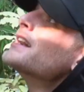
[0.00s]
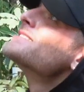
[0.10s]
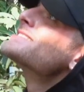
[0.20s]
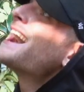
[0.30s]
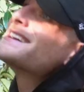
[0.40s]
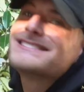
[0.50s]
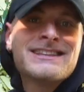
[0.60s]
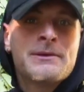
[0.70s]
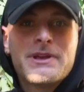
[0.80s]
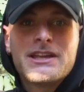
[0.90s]
Sky's the
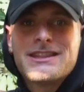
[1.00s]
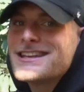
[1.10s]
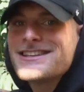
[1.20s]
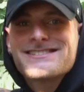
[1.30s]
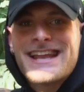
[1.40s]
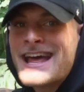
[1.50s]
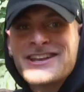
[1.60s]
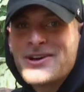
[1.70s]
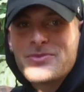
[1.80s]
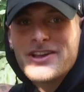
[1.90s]
limit. That doesn't
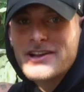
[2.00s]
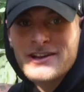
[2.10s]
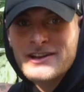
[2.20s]
end up there.